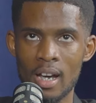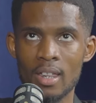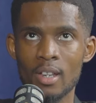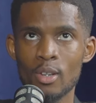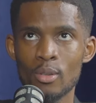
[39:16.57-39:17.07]
I
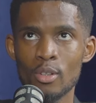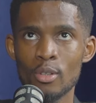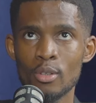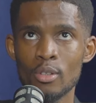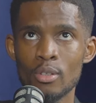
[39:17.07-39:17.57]
think
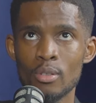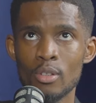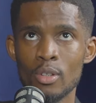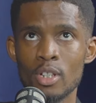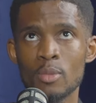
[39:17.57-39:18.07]

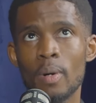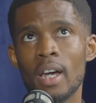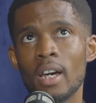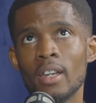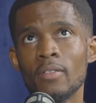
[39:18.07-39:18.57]
you
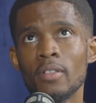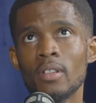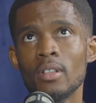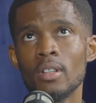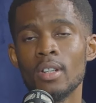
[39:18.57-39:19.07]
inspire
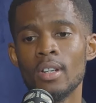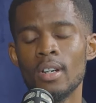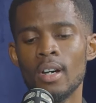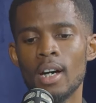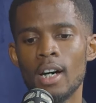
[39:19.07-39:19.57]
even
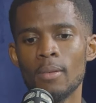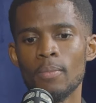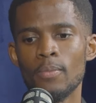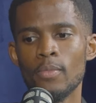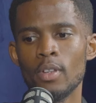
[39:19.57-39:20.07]

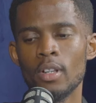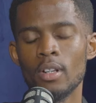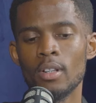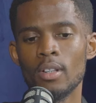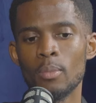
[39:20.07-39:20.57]

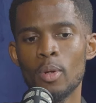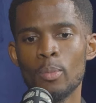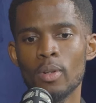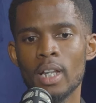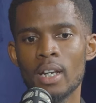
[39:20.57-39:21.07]
the
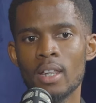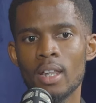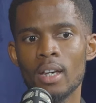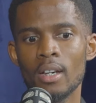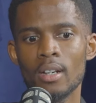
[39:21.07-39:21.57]
people that
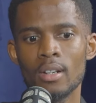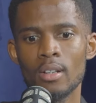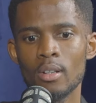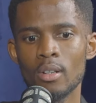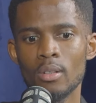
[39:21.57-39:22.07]
think,
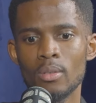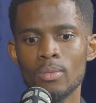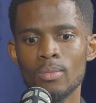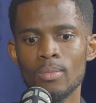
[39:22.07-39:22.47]
you know,